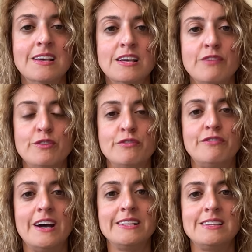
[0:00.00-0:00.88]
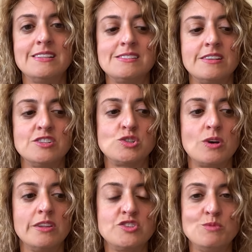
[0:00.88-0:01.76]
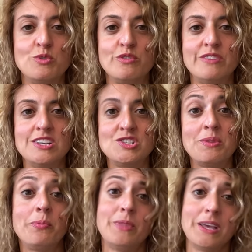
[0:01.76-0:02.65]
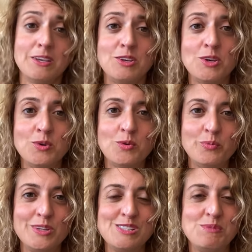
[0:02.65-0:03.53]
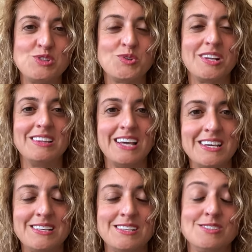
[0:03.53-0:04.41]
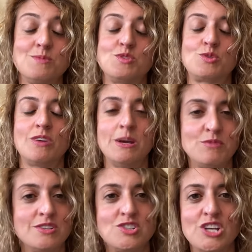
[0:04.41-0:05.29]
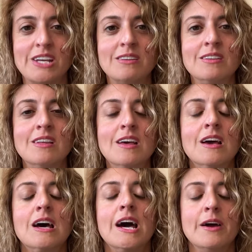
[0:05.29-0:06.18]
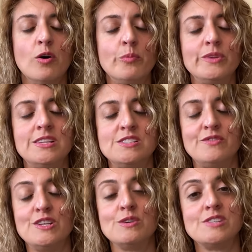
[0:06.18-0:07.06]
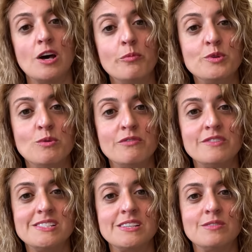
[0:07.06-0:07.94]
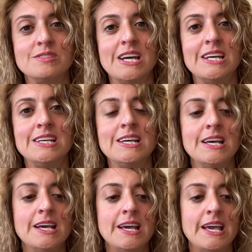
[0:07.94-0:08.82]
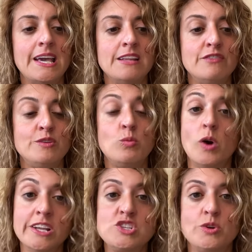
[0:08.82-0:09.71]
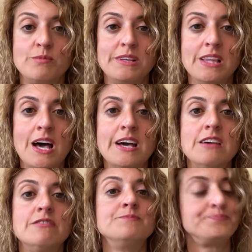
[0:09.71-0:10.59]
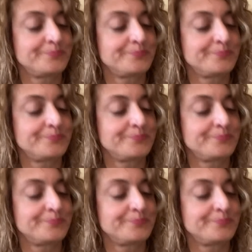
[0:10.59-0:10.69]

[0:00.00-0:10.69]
If you're finding this on Astrology Motivation, thank you. Please be sure to like and subscribe to the channel. I hope that these videos help you every single day. And if you want to join me live,